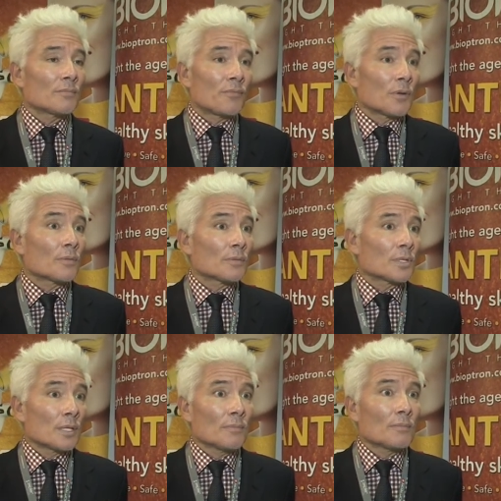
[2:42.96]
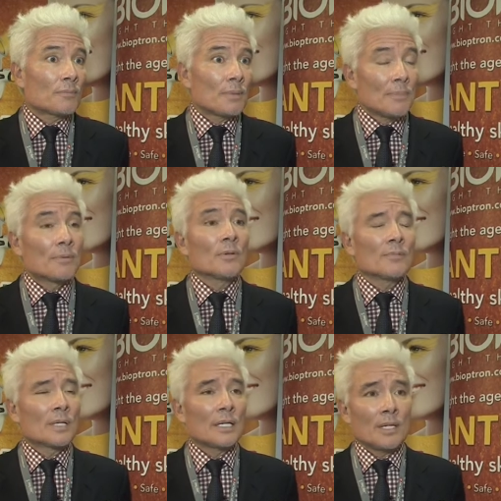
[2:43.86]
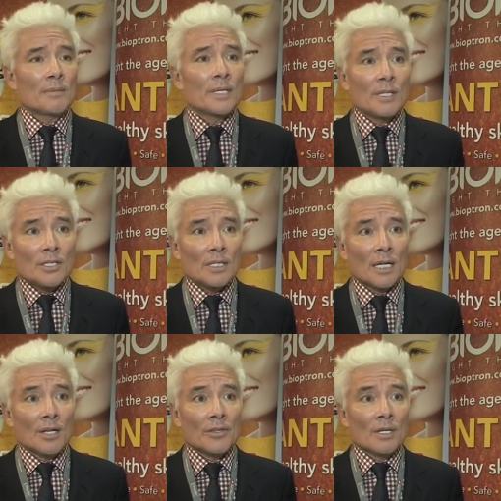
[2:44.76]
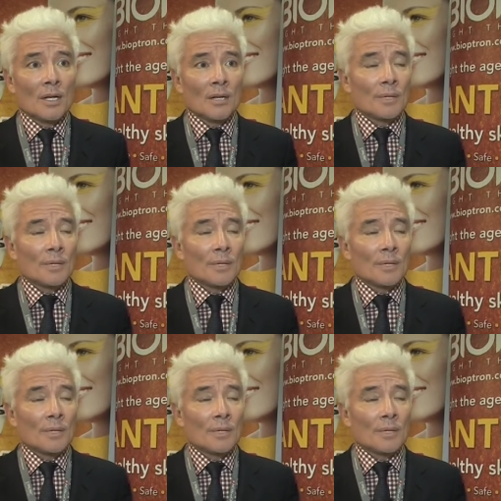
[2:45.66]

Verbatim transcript: for some people, eating meat isn't healthy.